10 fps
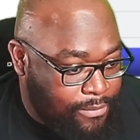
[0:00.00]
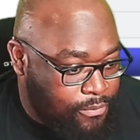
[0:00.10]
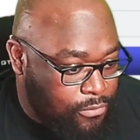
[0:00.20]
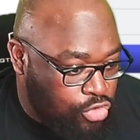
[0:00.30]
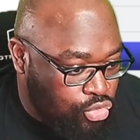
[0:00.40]

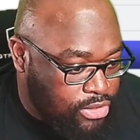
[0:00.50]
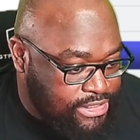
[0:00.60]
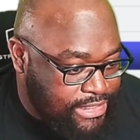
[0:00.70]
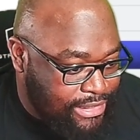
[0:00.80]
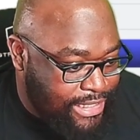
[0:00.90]
You could
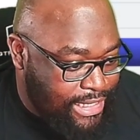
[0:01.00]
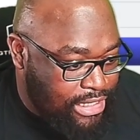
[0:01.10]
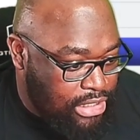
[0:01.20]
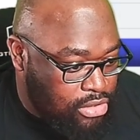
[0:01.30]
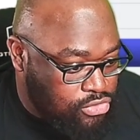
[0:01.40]
say that
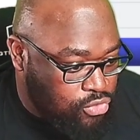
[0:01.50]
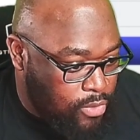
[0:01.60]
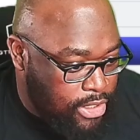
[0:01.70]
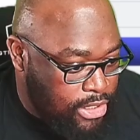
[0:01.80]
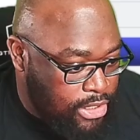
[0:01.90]
in
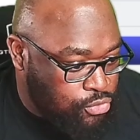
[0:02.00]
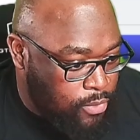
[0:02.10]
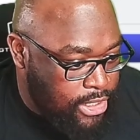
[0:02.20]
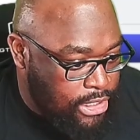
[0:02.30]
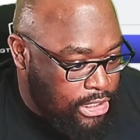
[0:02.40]

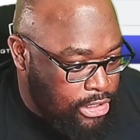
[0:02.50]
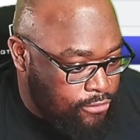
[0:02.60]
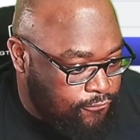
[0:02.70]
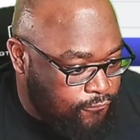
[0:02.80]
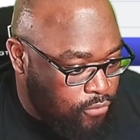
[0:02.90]

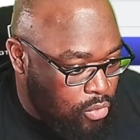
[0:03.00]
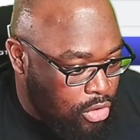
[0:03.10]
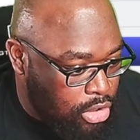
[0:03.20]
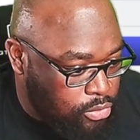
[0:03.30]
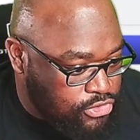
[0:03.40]

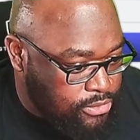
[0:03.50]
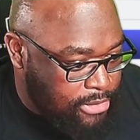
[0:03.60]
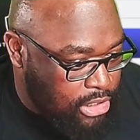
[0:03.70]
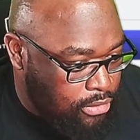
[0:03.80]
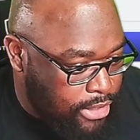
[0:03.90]
2024, which is
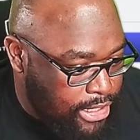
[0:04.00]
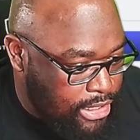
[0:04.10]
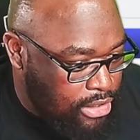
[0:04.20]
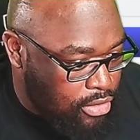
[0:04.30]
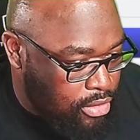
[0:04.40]
about right
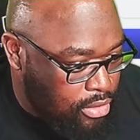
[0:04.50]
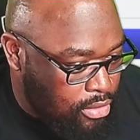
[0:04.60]
here,